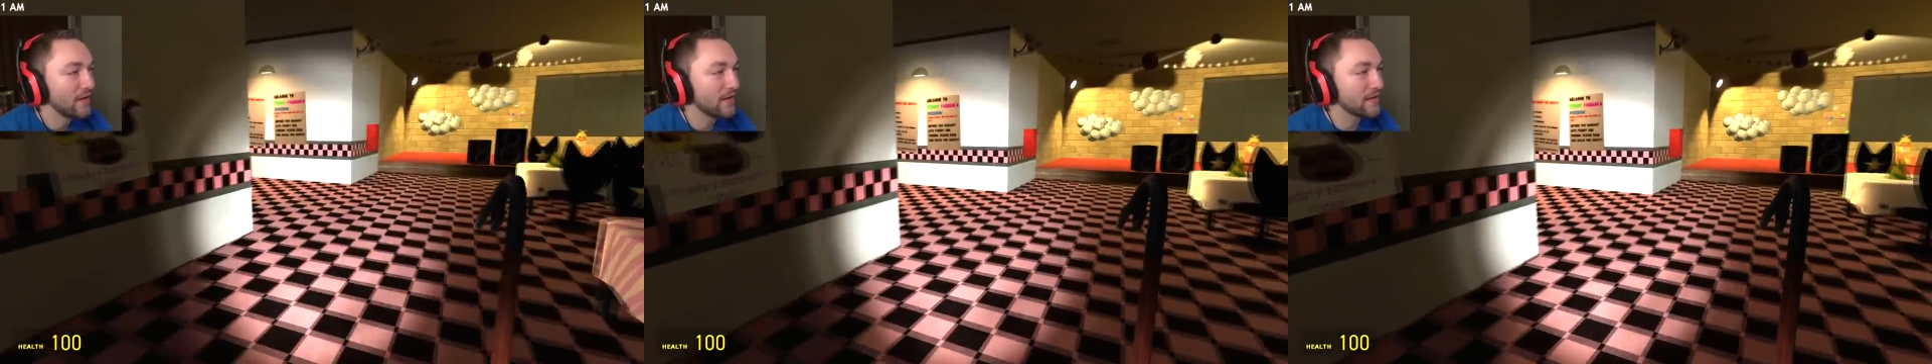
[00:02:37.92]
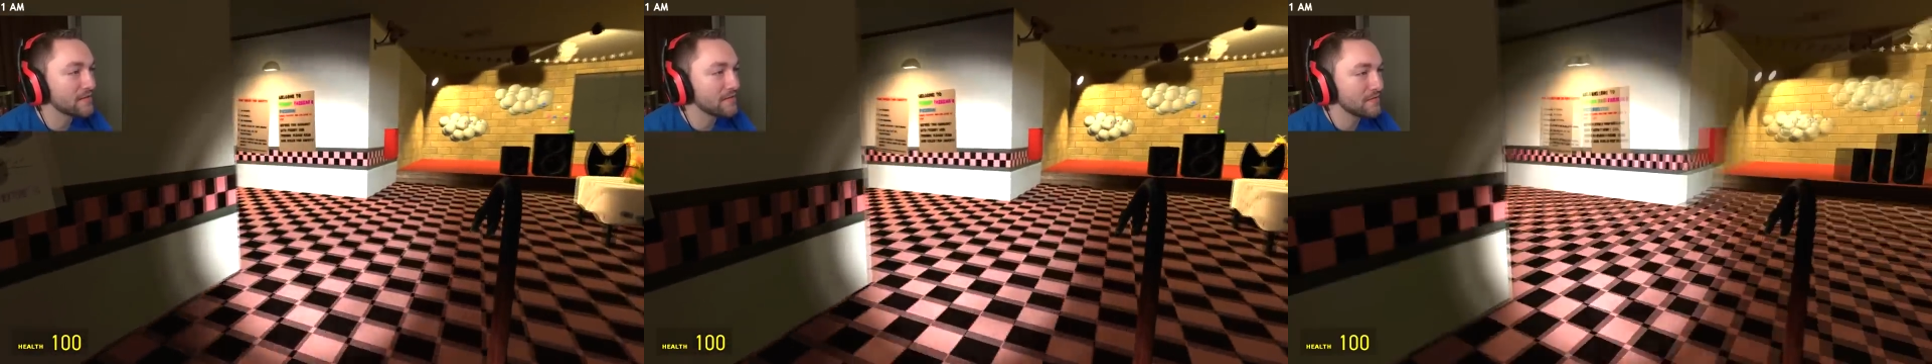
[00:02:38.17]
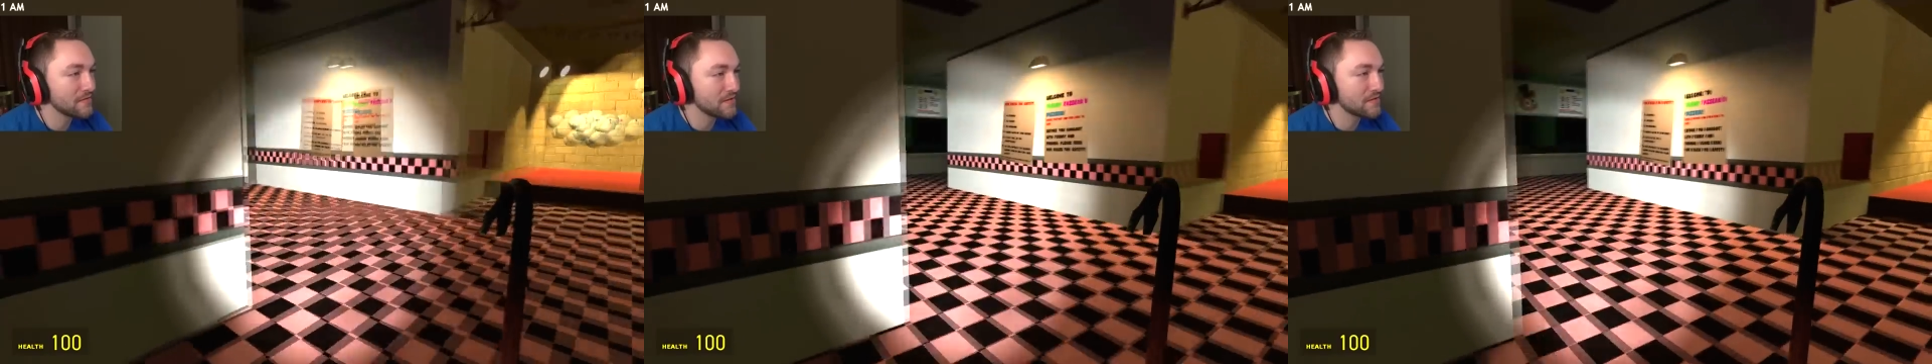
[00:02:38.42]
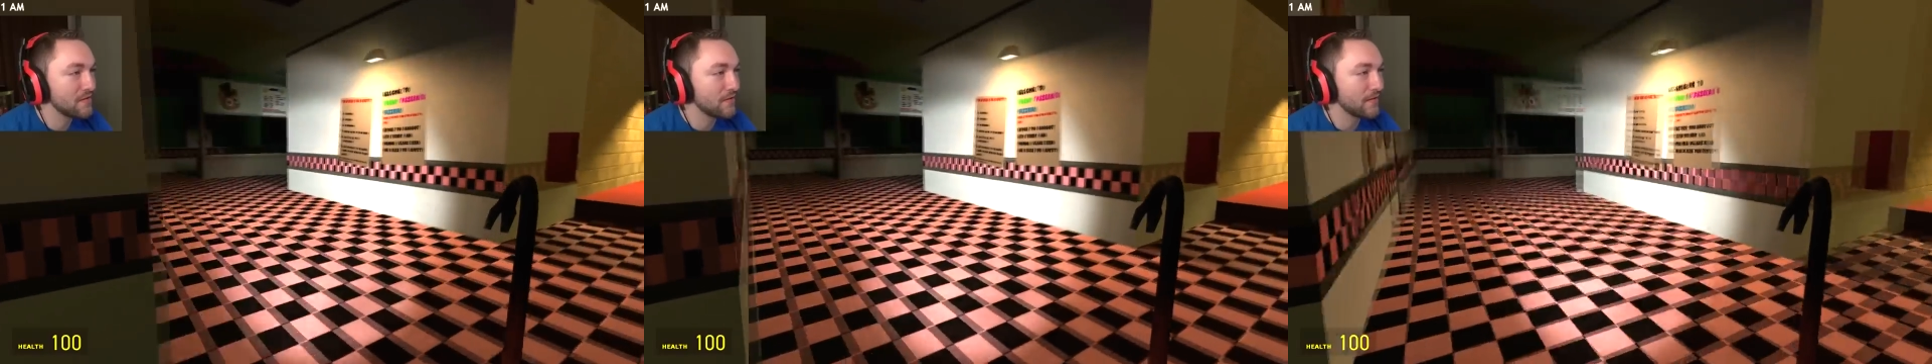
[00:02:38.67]
All right, so there's
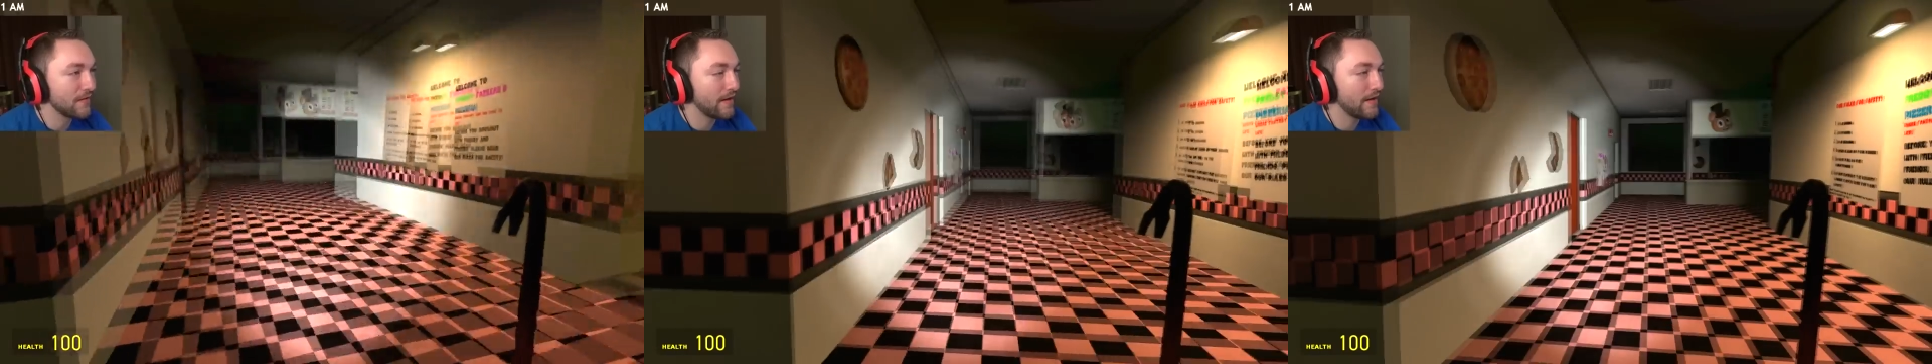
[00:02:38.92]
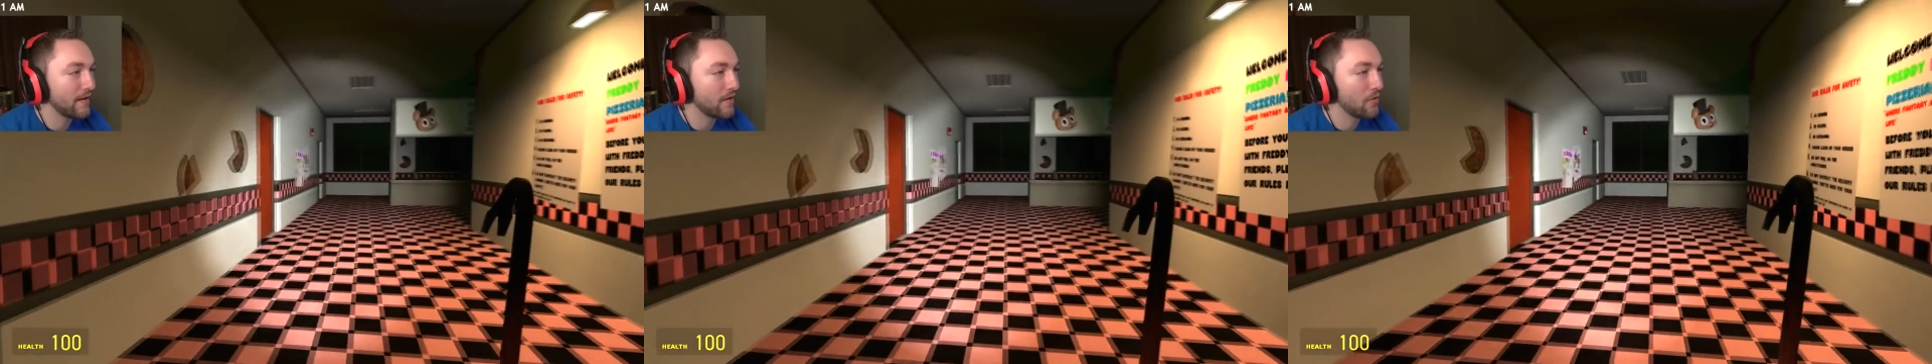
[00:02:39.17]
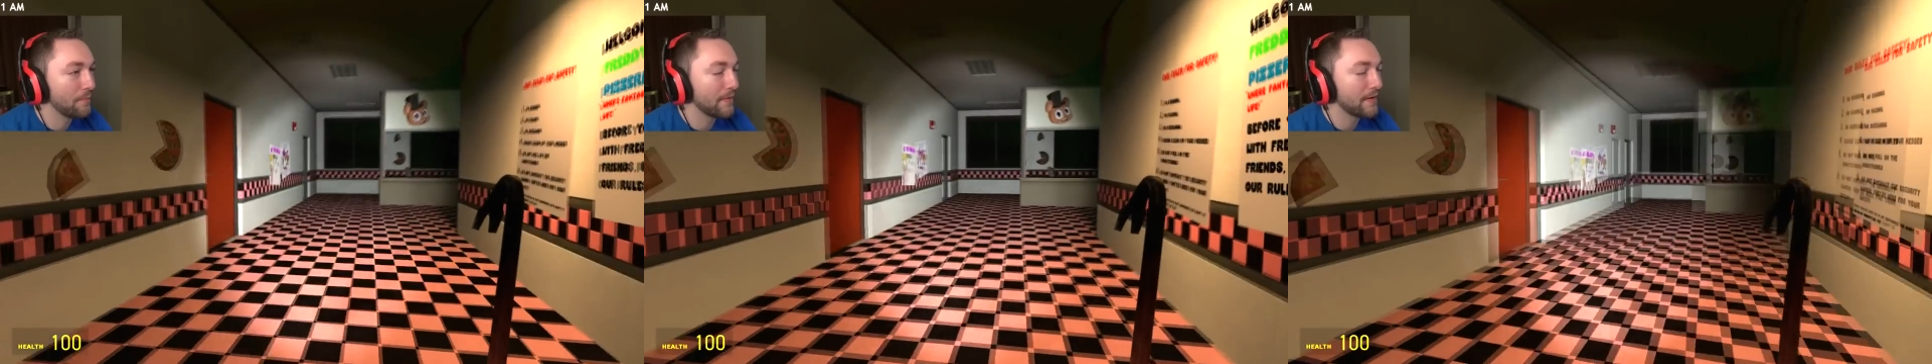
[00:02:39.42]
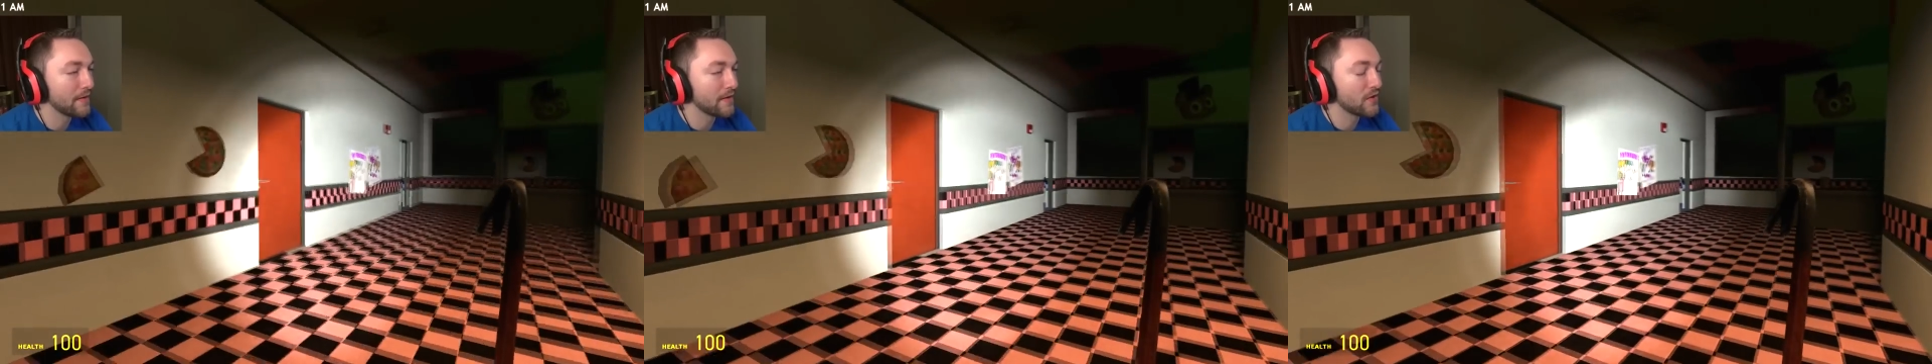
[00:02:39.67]
this door here. Open
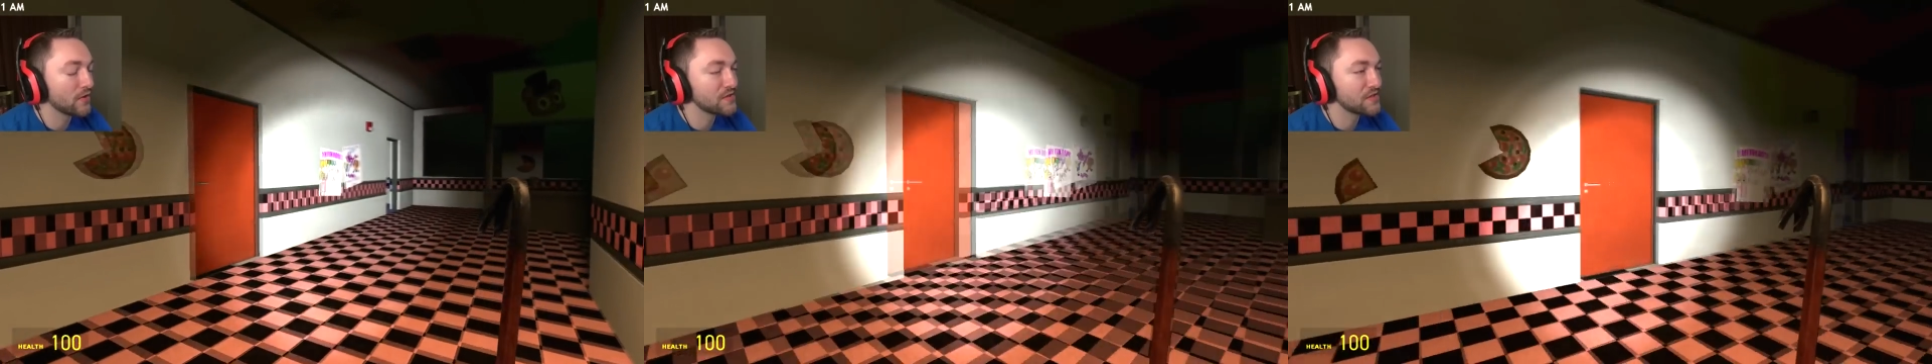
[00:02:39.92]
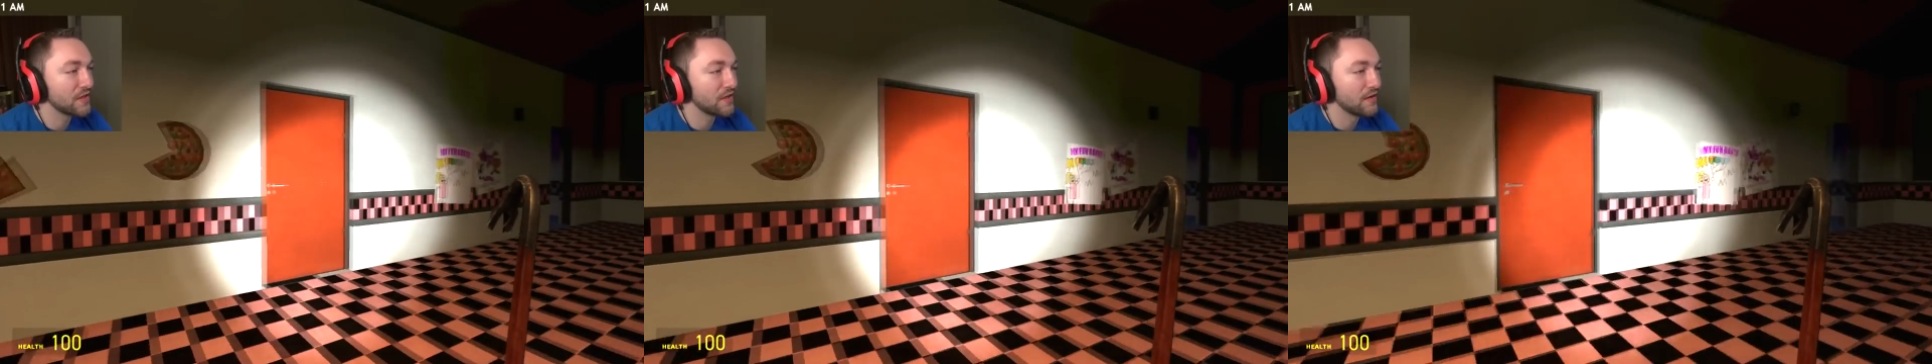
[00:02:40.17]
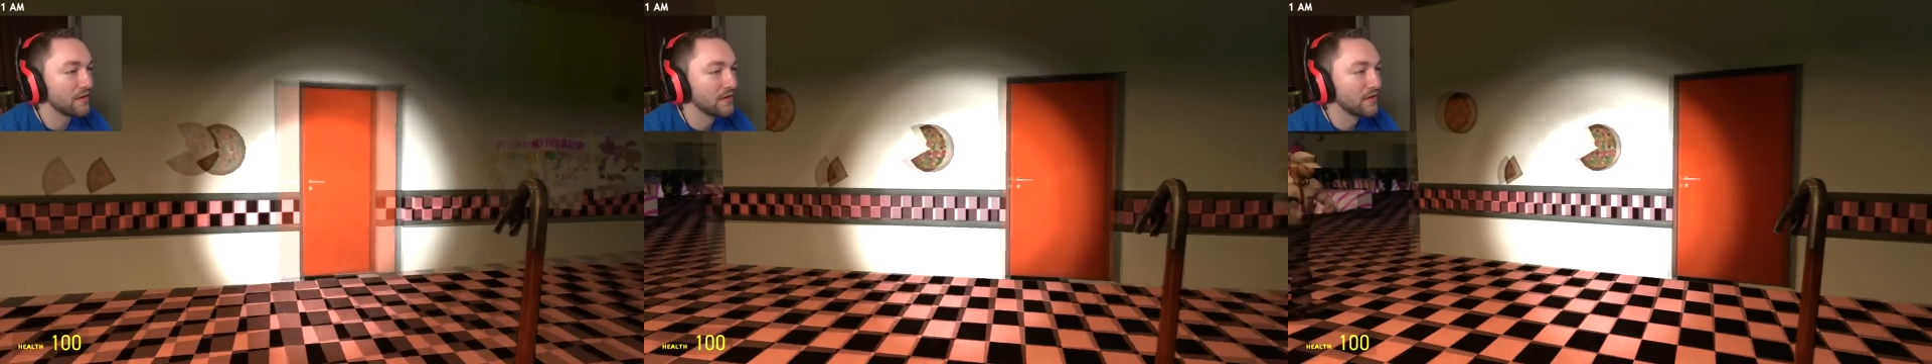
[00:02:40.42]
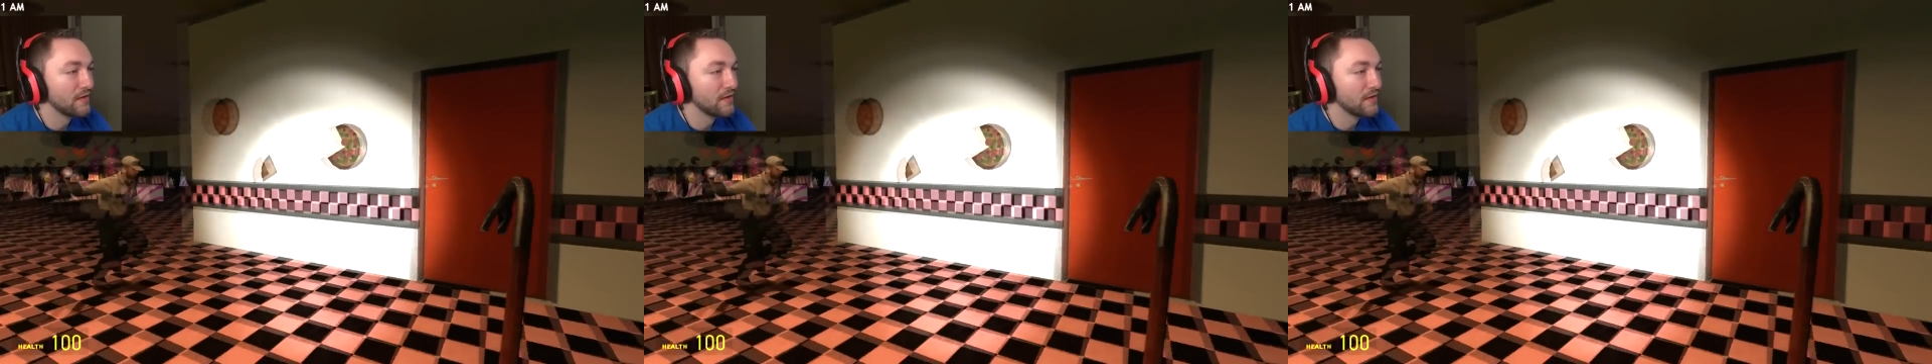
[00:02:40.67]
it, sir.